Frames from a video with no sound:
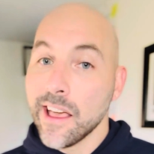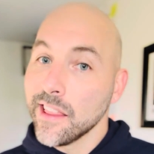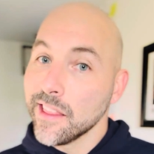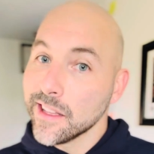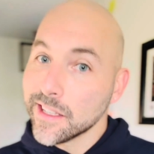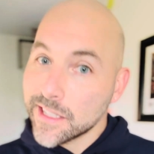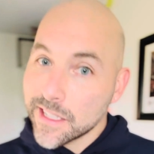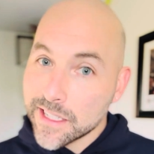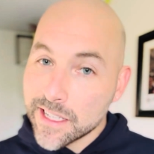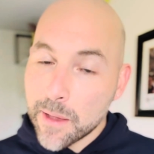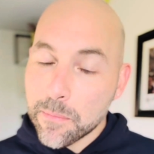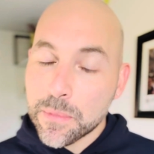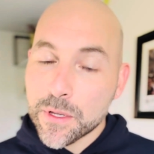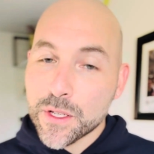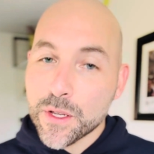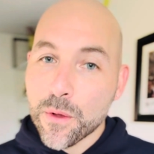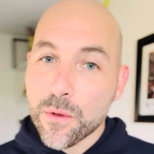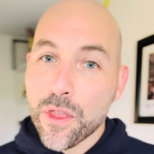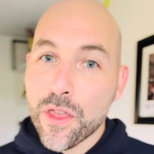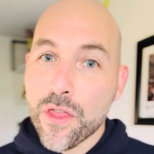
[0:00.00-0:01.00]
This is
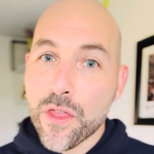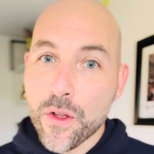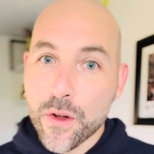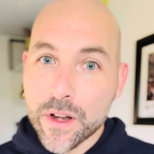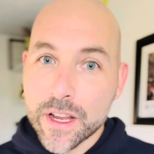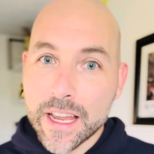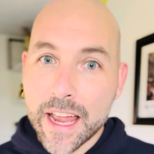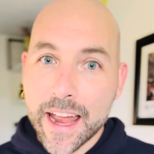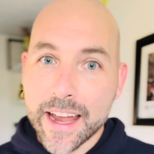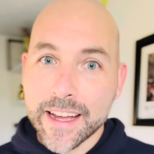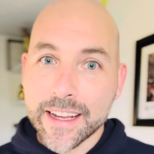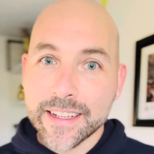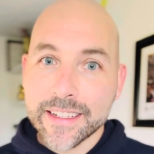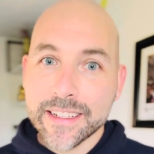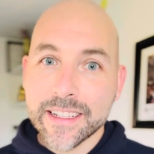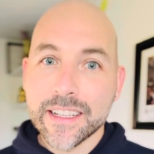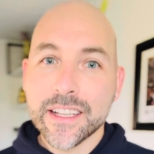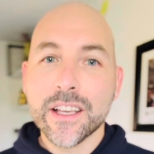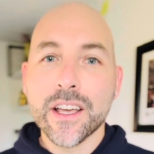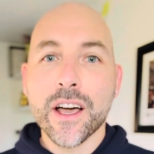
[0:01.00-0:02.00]
episode 38
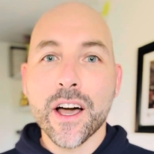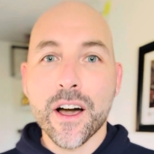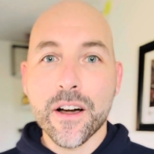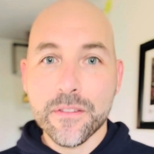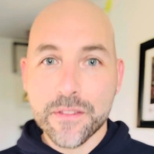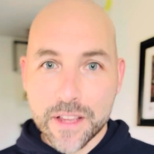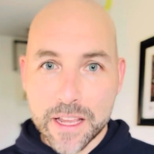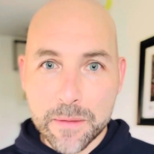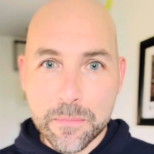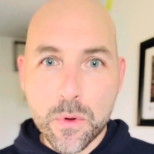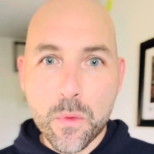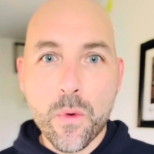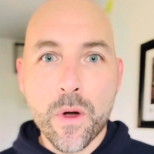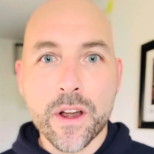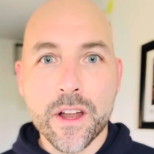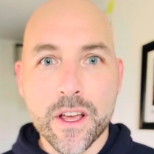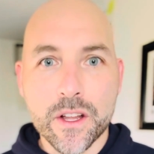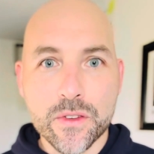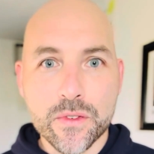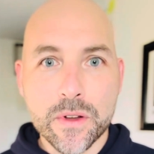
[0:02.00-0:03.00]
of Keep It
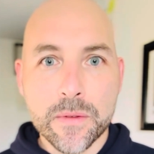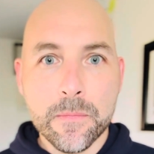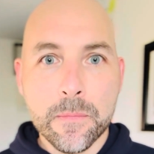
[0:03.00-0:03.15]
100.